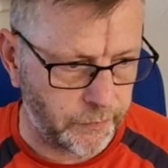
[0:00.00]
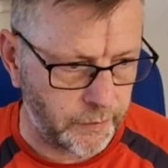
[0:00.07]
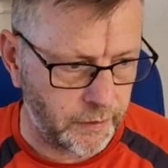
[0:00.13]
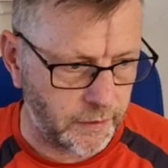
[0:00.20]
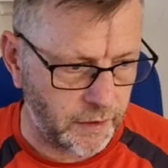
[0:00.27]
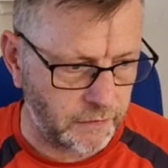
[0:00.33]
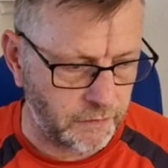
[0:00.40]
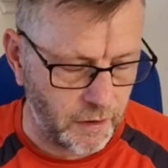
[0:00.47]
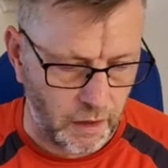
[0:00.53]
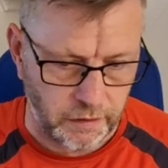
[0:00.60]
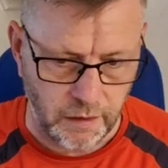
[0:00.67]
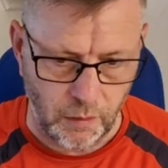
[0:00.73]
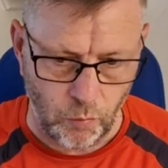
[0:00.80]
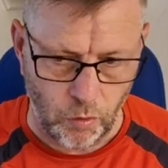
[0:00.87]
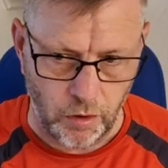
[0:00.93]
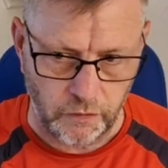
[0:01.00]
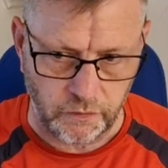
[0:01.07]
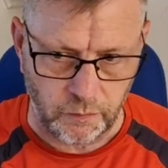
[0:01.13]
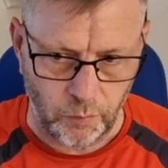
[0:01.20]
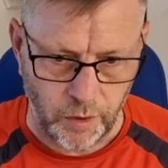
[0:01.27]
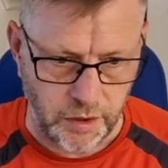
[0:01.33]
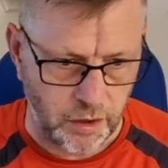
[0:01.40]
there's nothing worse
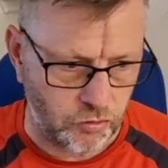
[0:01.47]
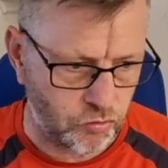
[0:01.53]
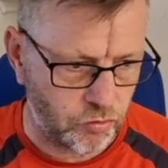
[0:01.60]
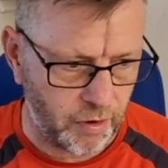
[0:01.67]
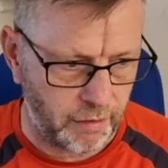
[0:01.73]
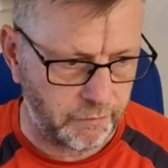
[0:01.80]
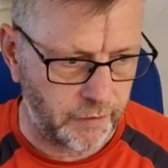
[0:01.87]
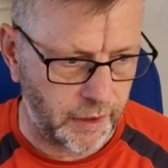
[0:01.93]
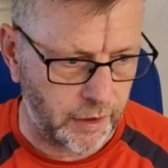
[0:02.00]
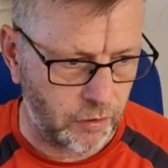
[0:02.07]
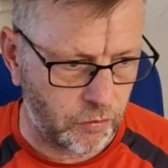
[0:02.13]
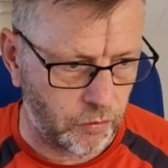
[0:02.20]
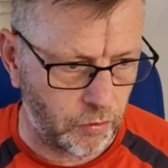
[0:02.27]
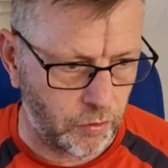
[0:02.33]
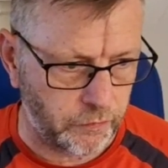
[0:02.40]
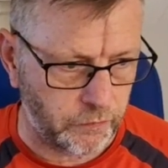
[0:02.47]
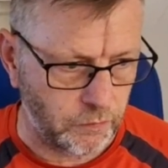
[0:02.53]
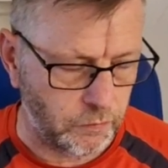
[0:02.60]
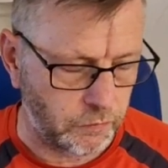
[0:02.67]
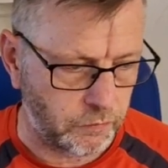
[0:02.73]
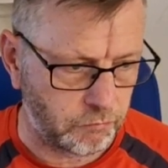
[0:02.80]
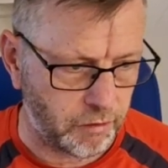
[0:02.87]
than when you're travelling across or
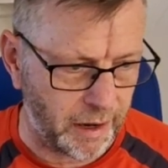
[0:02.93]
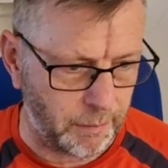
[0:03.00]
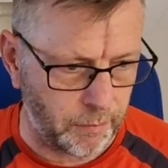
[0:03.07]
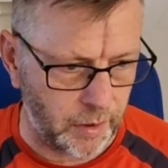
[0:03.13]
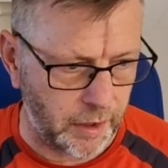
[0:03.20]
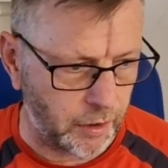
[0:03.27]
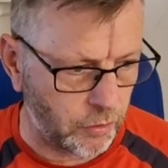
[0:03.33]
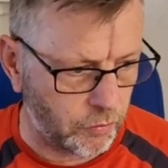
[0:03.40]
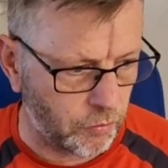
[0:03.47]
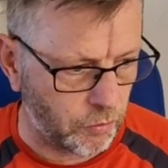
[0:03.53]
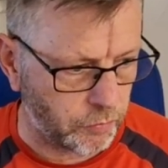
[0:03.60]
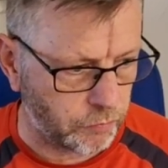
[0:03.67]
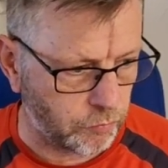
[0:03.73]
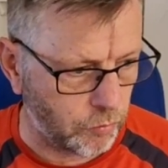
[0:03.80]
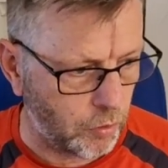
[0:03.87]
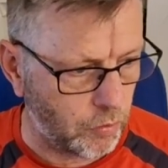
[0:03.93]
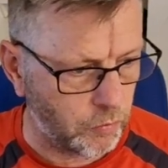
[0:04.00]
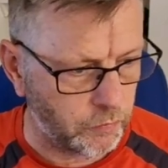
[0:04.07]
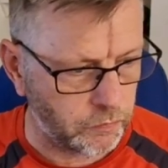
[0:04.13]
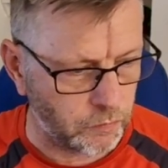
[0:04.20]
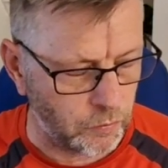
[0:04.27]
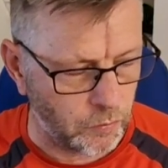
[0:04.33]
scrambling across
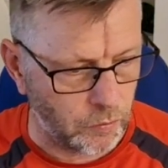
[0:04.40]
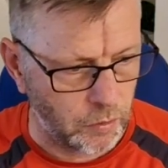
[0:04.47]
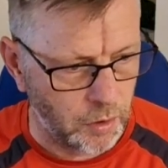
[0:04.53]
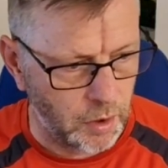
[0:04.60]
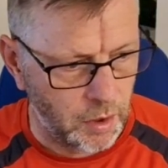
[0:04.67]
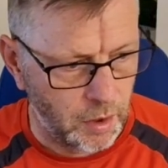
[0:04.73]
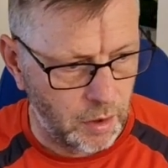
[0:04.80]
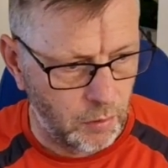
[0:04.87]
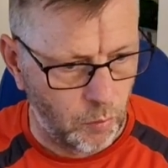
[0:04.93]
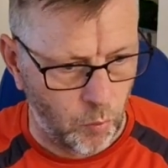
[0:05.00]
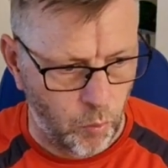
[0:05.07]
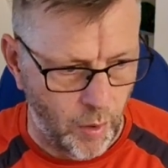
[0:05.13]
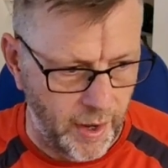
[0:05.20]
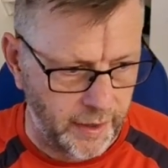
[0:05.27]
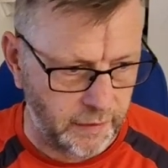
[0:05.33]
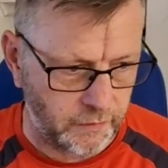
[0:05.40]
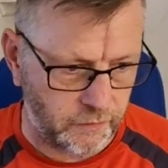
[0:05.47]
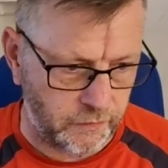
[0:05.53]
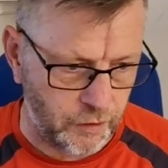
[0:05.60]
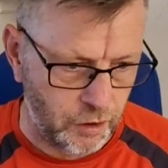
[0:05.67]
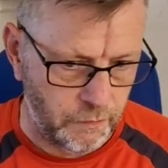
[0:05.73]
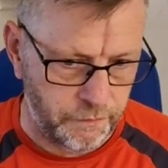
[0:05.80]
rocks or wet
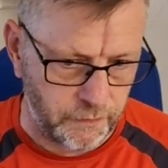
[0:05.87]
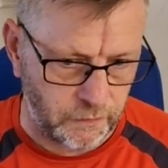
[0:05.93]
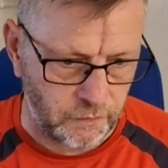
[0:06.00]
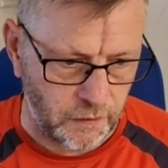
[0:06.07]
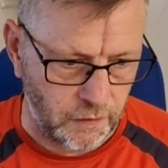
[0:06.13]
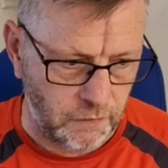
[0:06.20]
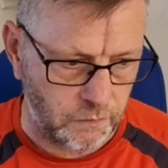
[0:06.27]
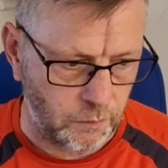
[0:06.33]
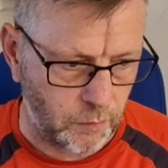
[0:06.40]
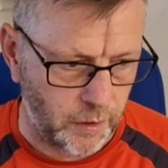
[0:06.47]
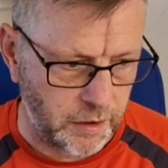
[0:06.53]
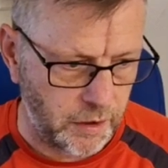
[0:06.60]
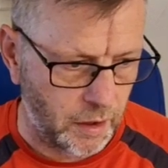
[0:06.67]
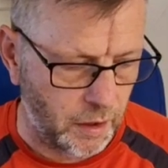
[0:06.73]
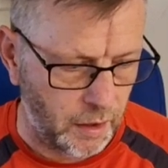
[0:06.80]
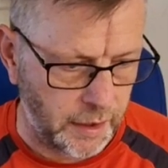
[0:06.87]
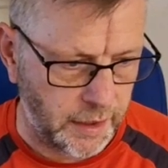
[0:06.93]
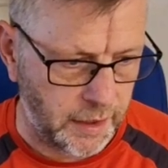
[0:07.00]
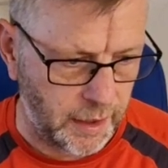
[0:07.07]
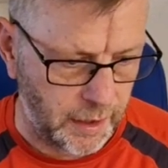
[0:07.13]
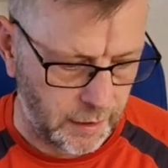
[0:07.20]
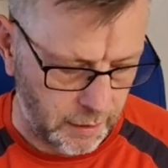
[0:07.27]
surfaces when you're
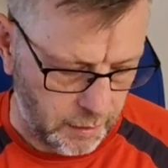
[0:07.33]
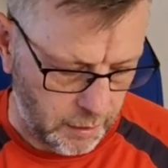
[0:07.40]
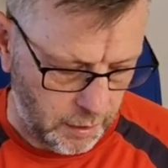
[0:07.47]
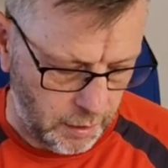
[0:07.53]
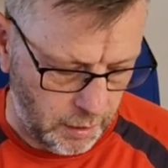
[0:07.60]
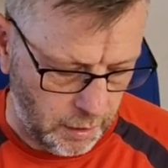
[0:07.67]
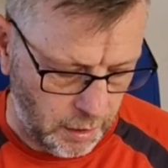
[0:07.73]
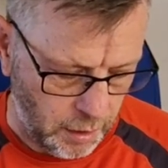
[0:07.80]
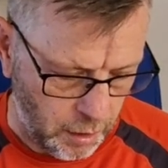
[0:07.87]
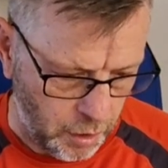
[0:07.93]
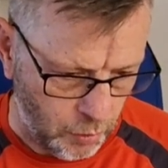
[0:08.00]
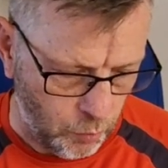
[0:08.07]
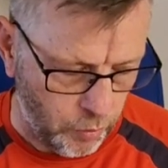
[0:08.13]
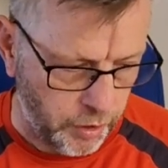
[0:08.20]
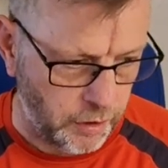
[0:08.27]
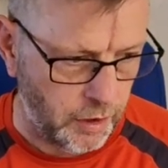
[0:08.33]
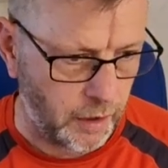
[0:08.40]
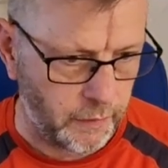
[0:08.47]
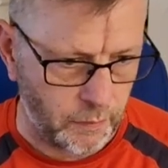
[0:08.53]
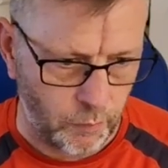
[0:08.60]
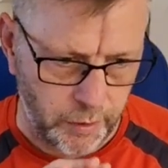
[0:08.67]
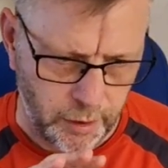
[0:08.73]
hiking. You want to know
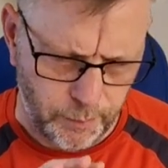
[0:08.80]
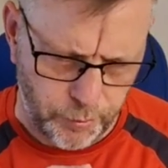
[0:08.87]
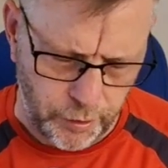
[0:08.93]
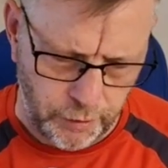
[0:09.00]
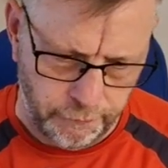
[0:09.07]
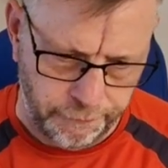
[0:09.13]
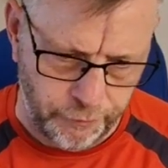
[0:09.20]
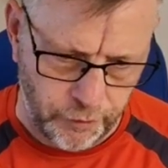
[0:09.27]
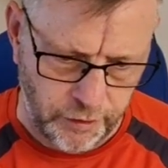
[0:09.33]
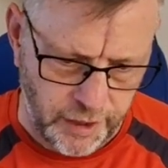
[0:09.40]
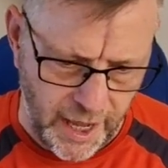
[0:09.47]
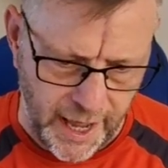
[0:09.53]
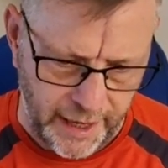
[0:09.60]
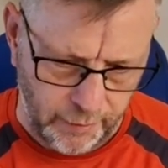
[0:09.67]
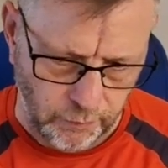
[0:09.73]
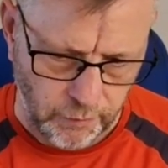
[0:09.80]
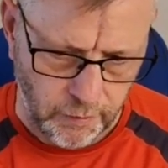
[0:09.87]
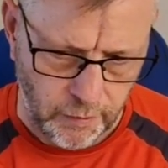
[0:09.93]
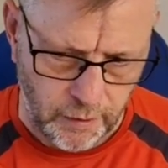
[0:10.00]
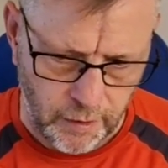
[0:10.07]
that when you put your foot down,